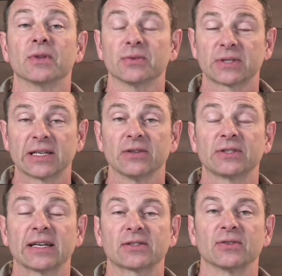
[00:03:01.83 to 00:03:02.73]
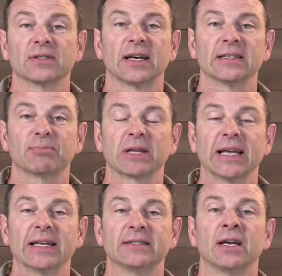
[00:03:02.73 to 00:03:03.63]
those skills exercise
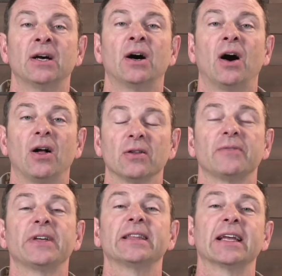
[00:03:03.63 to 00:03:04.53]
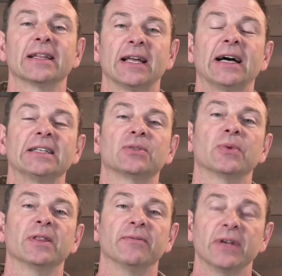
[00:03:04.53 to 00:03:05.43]
plans all of it that aligns
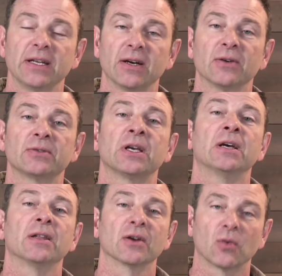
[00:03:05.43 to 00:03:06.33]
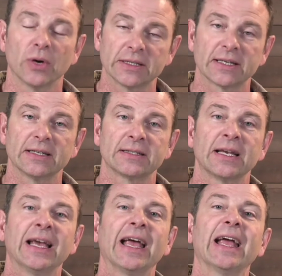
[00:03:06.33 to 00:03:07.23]
with the videos, the
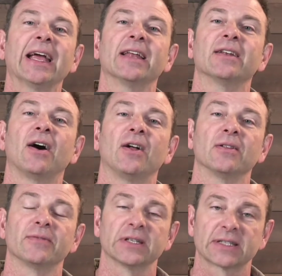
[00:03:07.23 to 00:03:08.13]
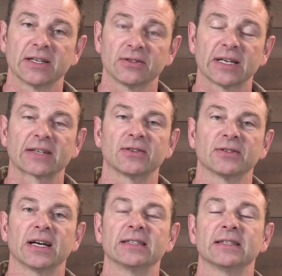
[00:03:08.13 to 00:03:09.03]
quizzes, and all of the skills
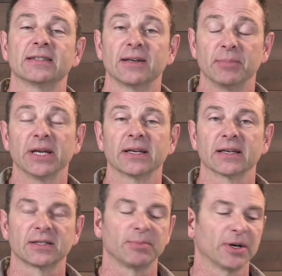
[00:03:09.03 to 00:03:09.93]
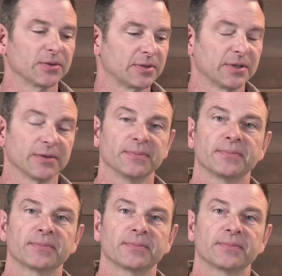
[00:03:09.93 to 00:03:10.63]
exercises they're being exposed to.